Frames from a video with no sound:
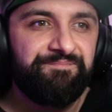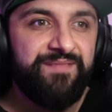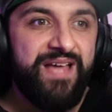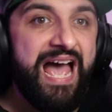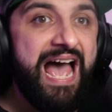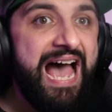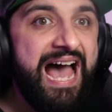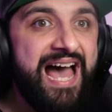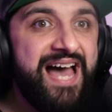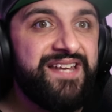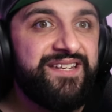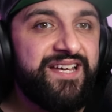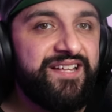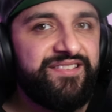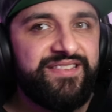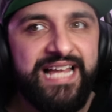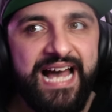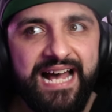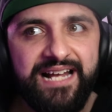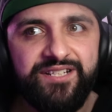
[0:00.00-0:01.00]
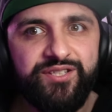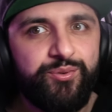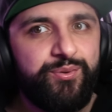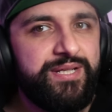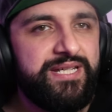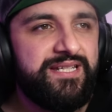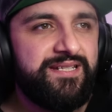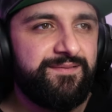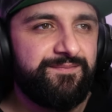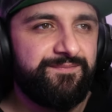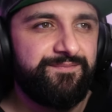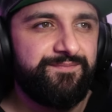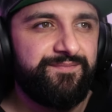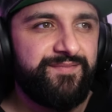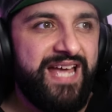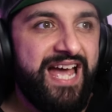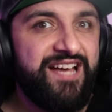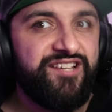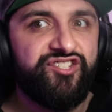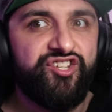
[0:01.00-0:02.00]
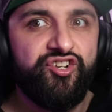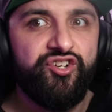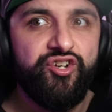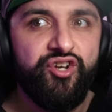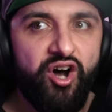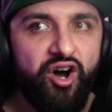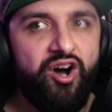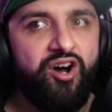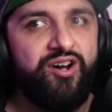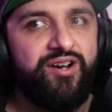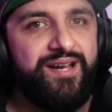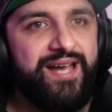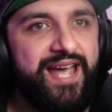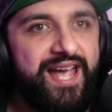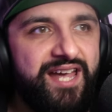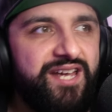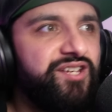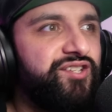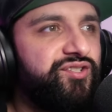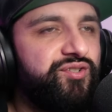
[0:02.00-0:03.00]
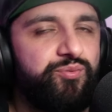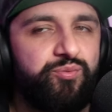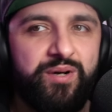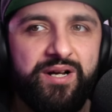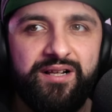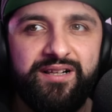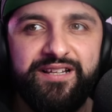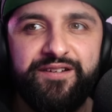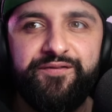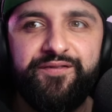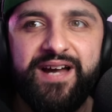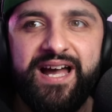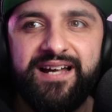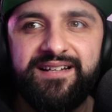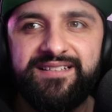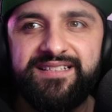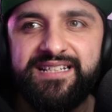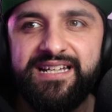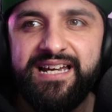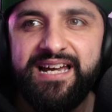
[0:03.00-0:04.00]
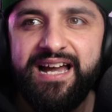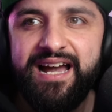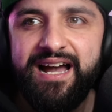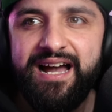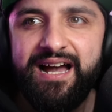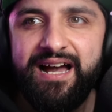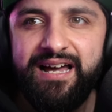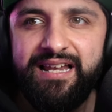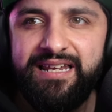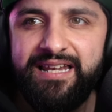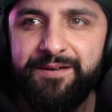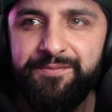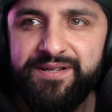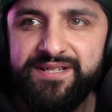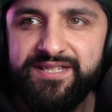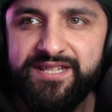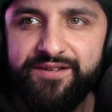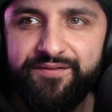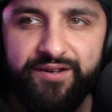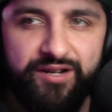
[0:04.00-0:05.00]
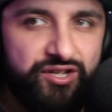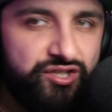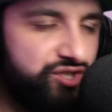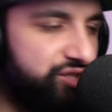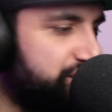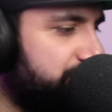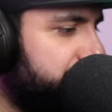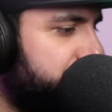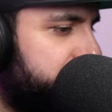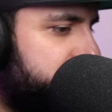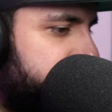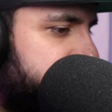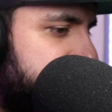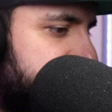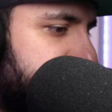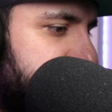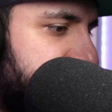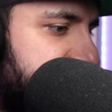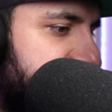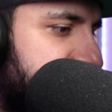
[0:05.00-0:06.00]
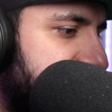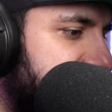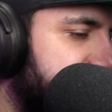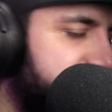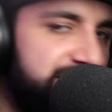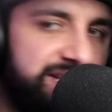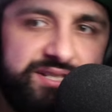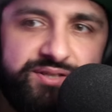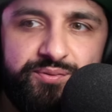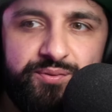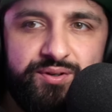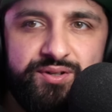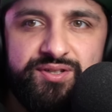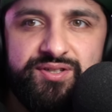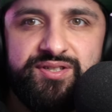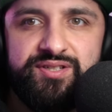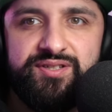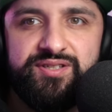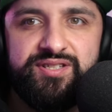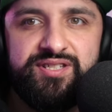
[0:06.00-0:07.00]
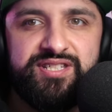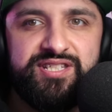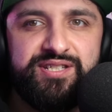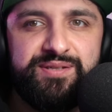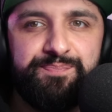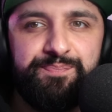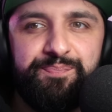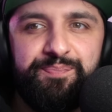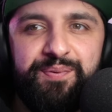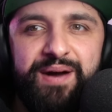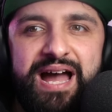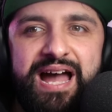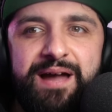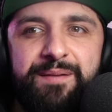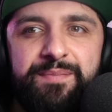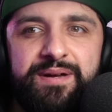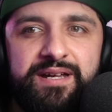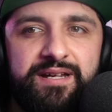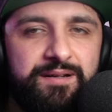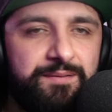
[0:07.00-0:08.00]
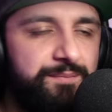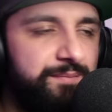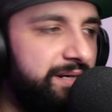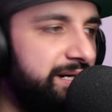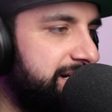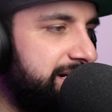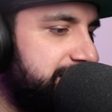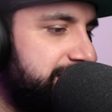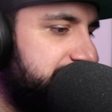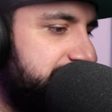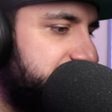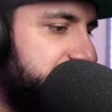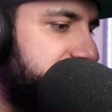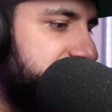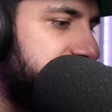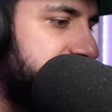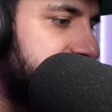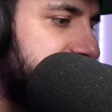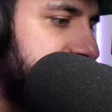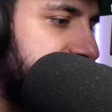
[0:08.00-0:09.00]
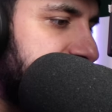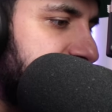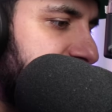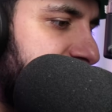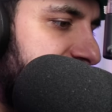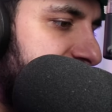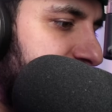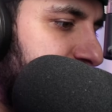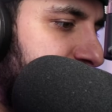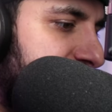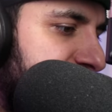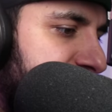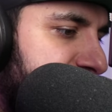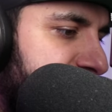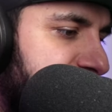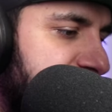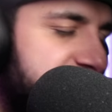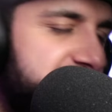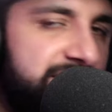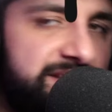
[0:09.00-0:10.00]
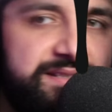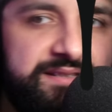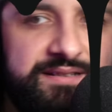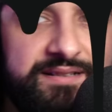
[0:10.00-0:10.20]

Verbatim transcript: And that tweet has not aged well. In fact, let me see if I can show you. This was this was spamming my uh, my my feed